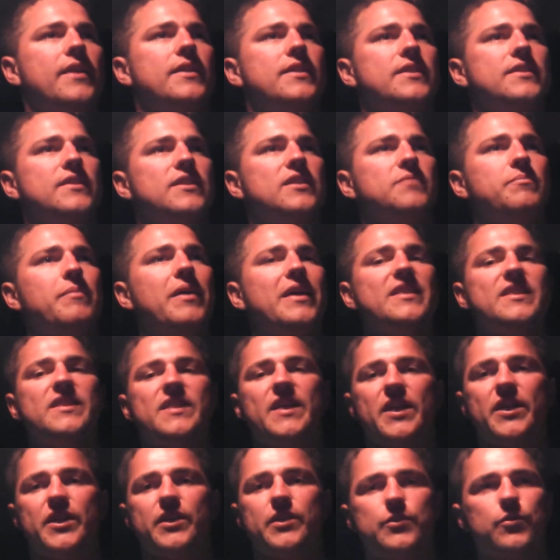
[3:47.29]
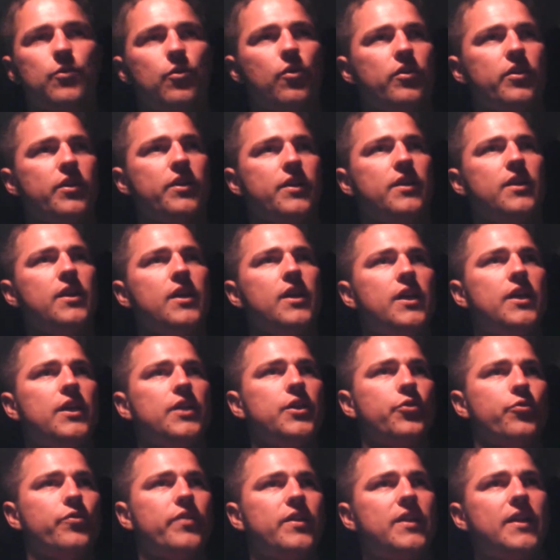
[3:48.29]
this is my territory
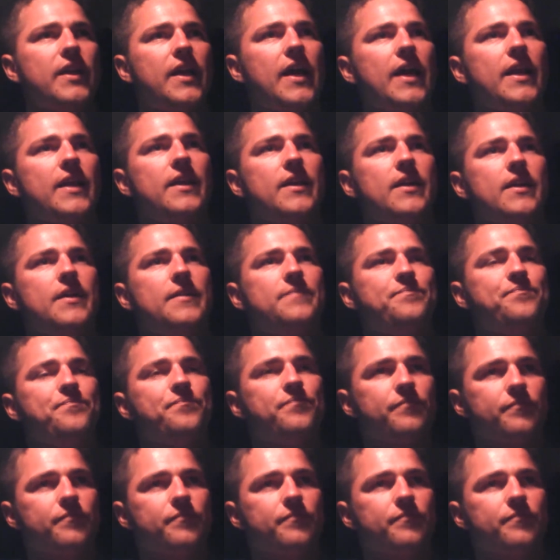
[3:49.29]
you really gotta